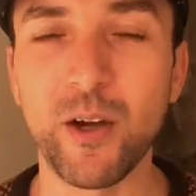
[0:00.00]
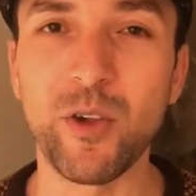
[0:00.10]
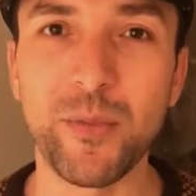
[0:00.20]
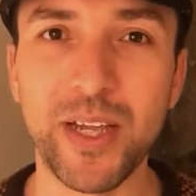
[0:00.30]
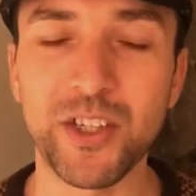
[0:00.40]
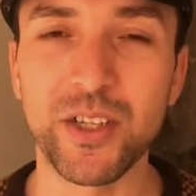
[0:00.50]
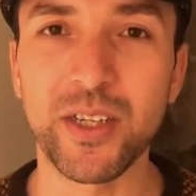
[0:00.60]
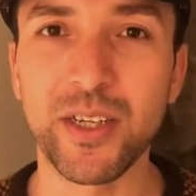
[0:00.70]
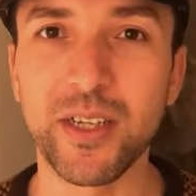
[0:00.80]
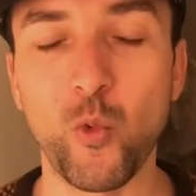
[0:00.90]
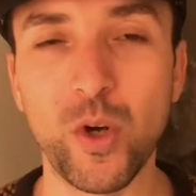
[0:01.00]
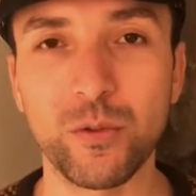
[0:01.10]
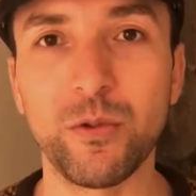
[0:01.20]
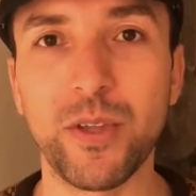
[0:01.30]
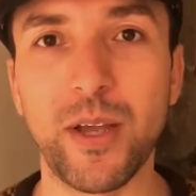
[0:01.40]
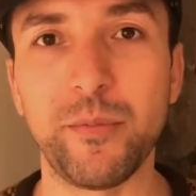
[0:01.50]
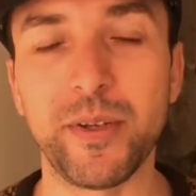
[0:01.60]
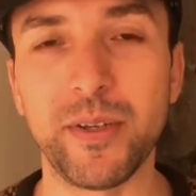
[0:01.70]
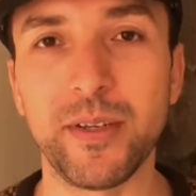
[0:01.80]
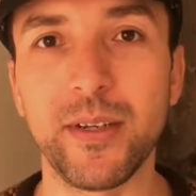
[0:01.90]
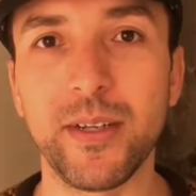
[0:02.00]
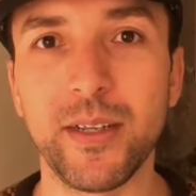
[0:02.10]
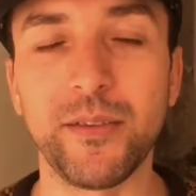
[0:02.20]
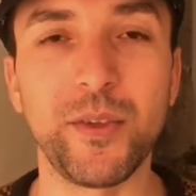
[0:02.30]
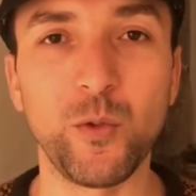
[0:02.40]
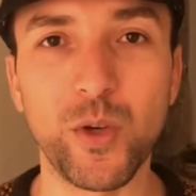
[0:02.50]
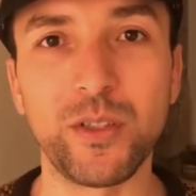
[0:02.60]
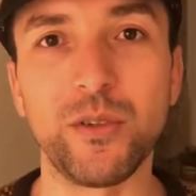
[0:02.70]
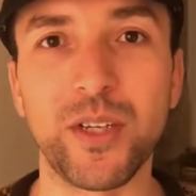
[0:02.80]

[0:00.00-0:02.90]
imagine what would happen if you went to the